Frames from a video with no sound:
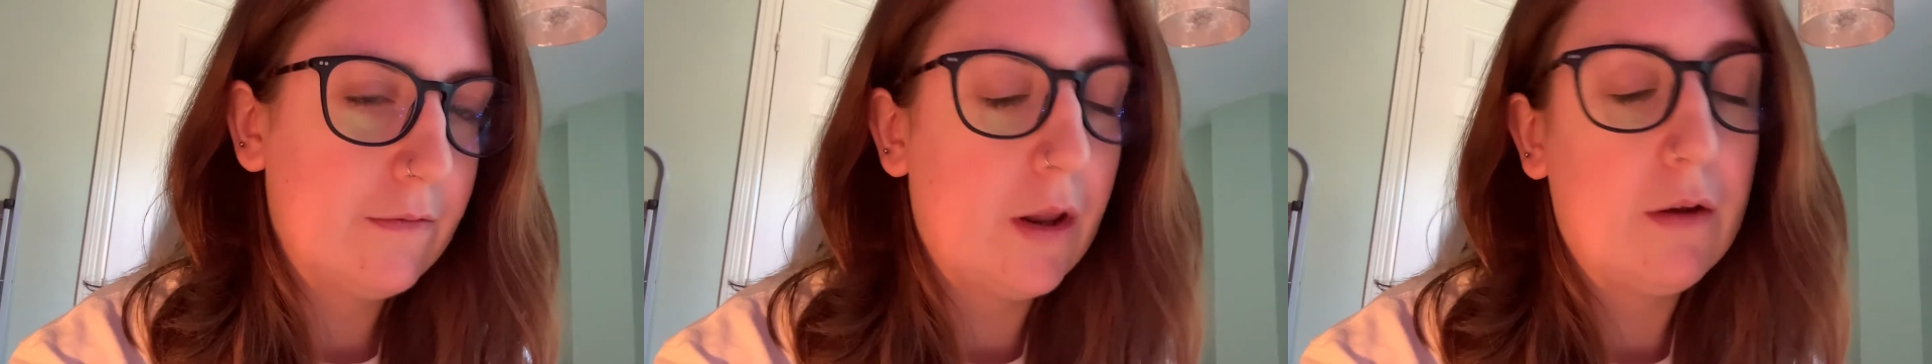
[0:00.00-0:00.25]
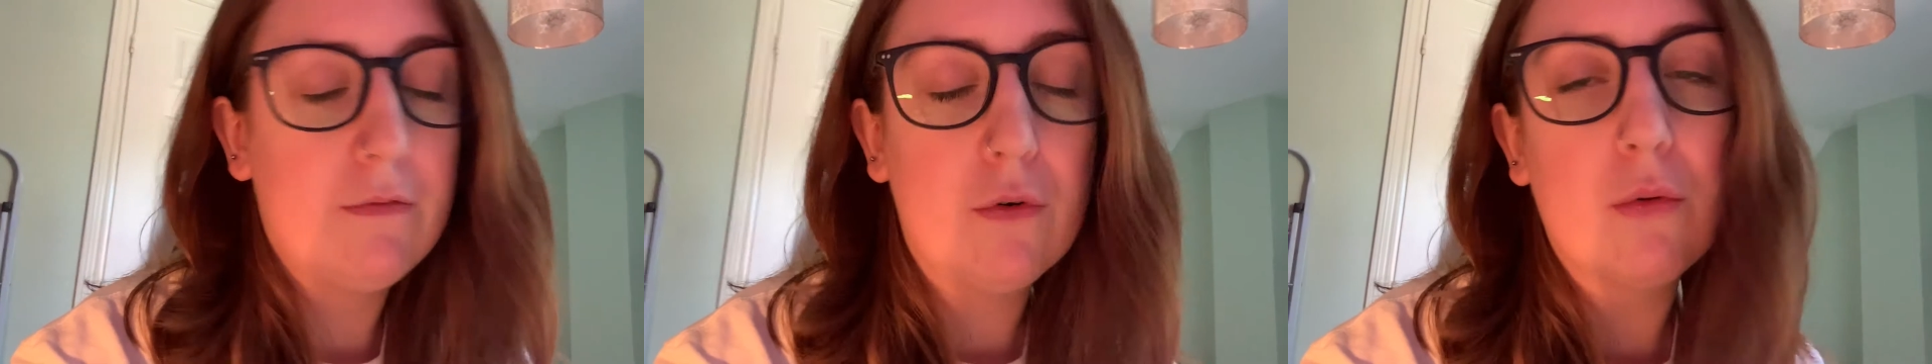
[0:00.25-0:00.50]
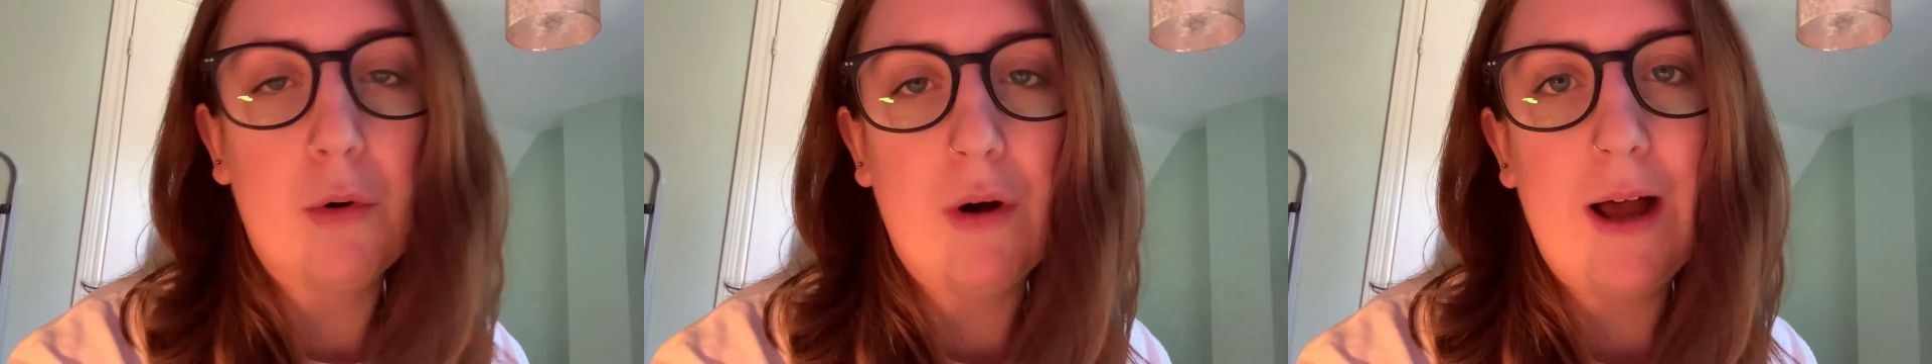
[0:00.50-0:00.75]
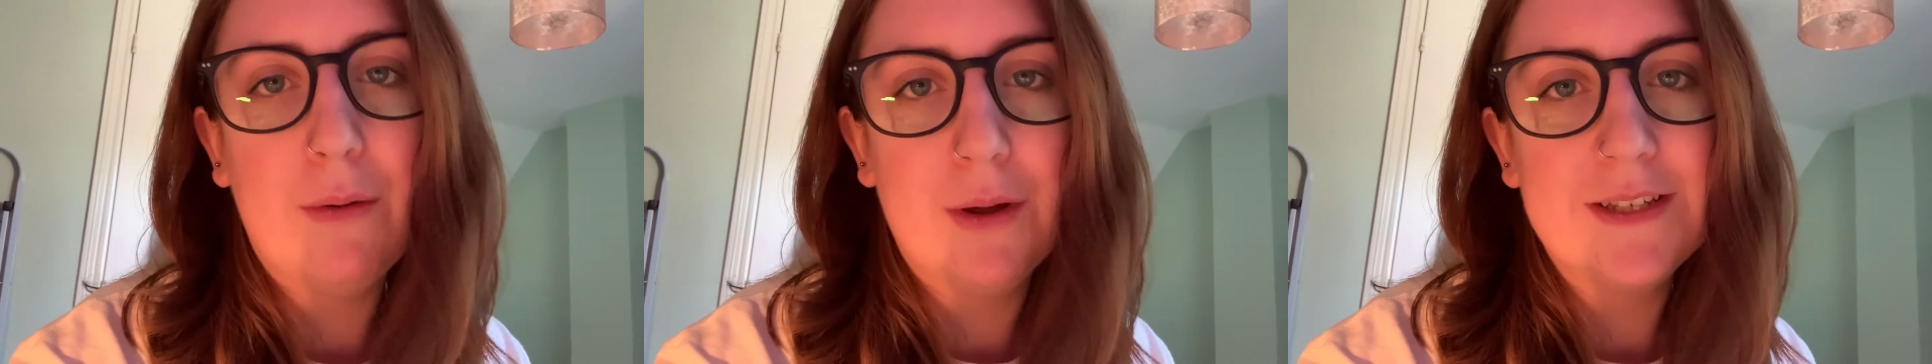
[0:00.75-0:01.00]
no, 4
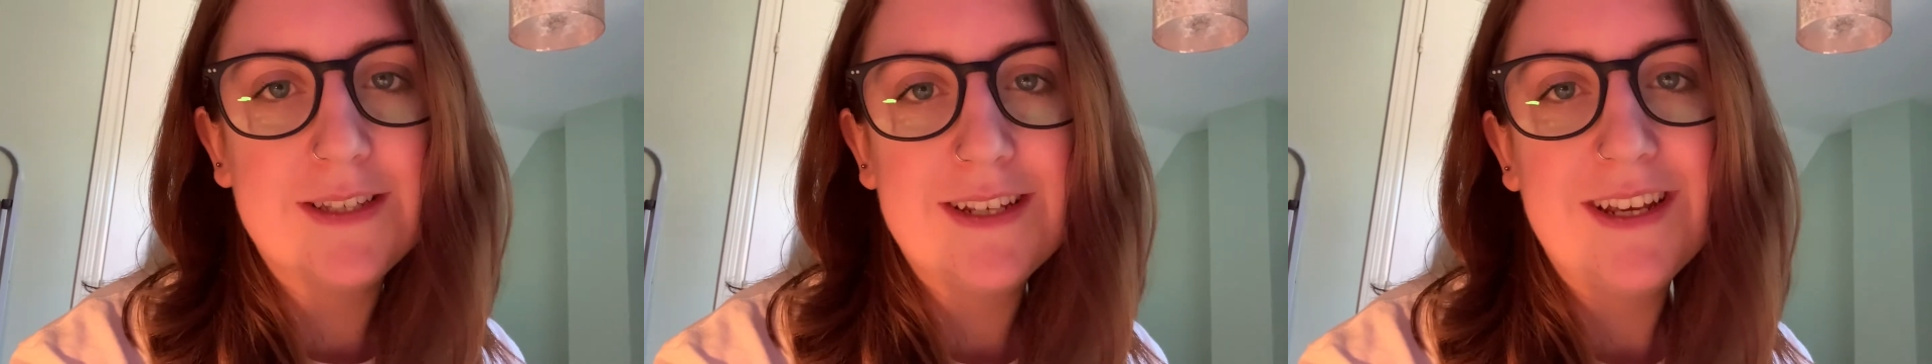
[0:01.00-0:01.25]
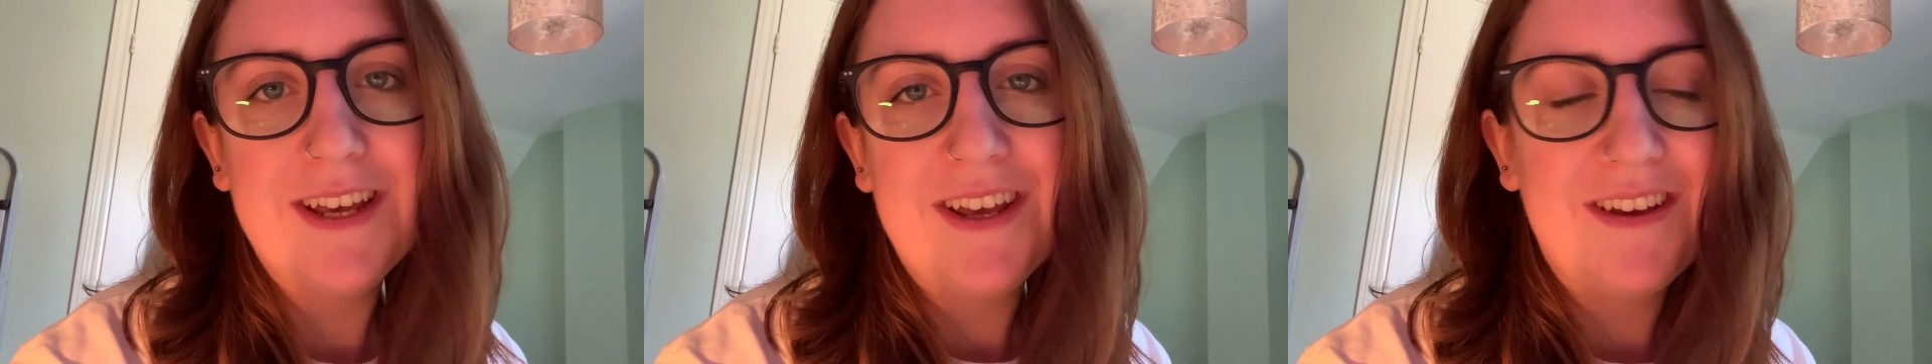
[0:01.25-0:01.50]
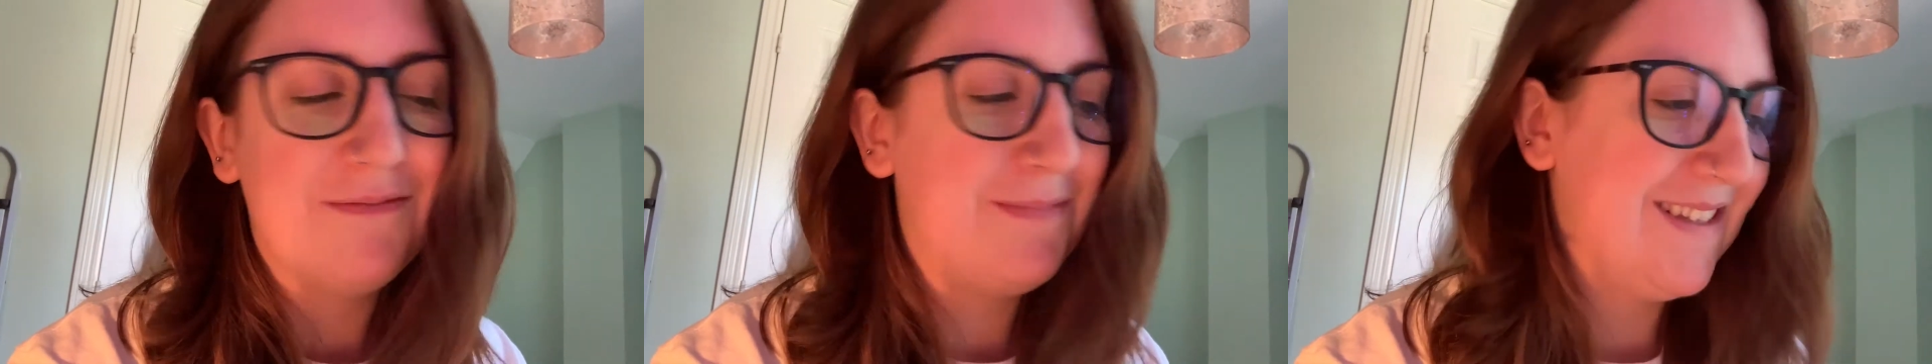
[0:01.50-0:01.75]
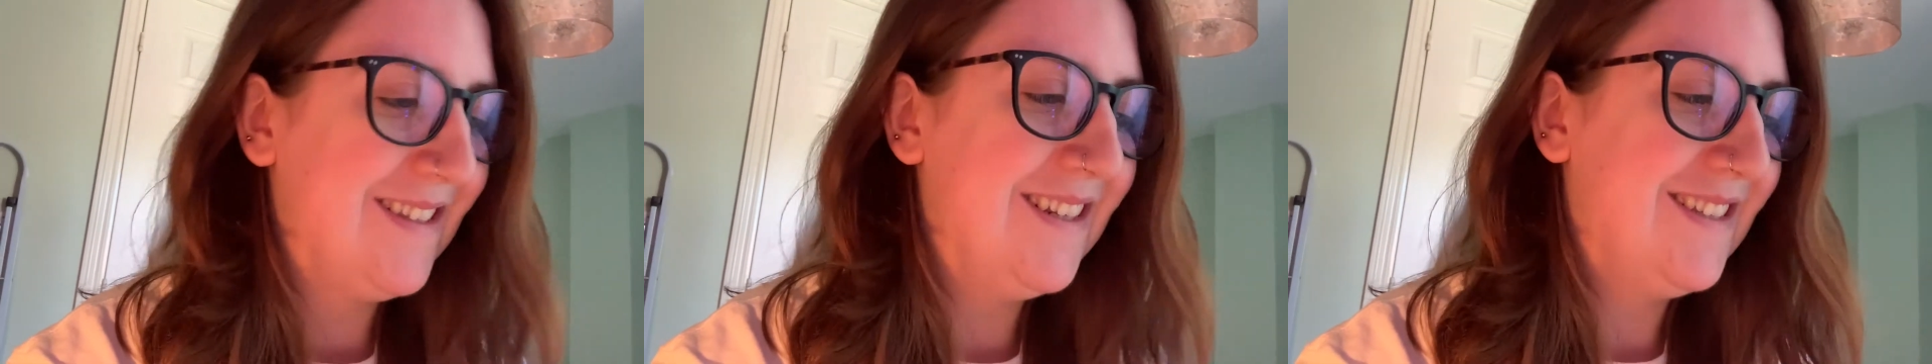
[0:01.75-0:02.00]
more hours of
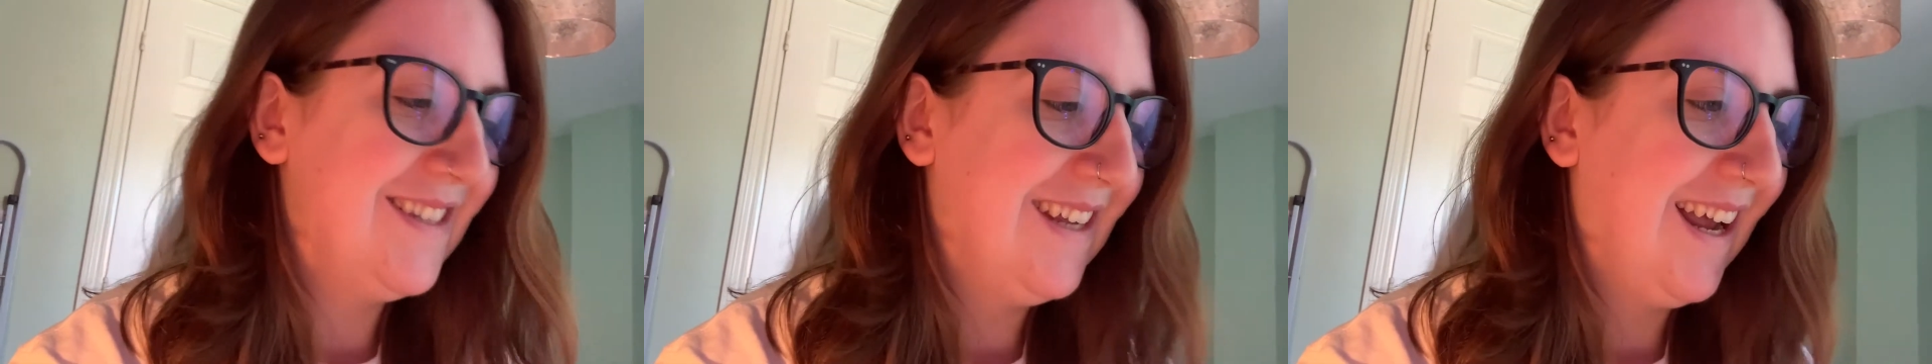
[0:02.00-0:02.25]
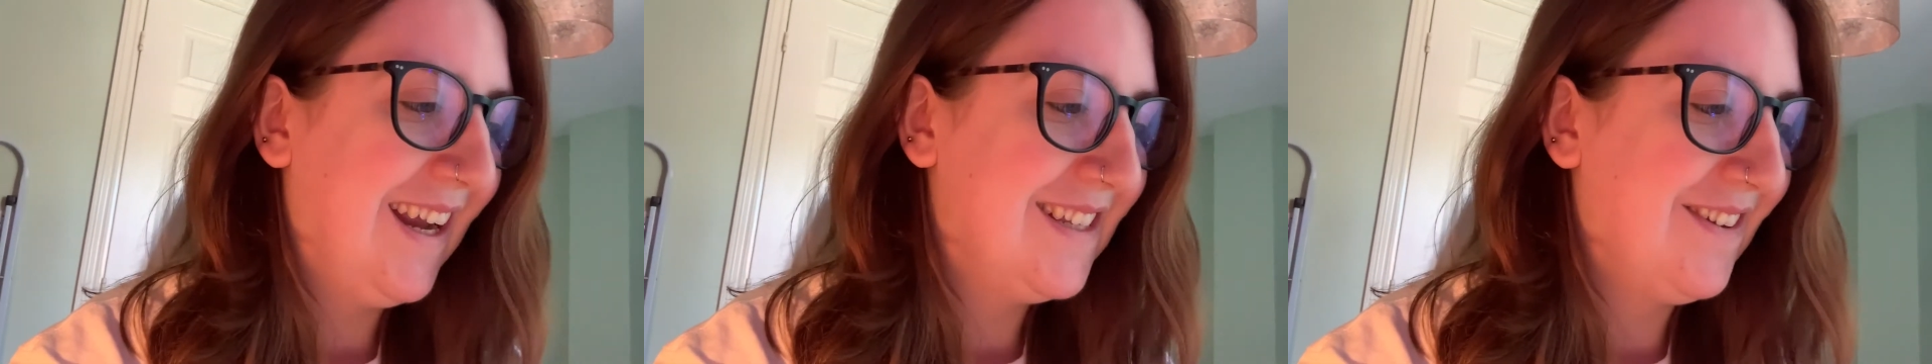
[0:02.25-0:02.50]
business today.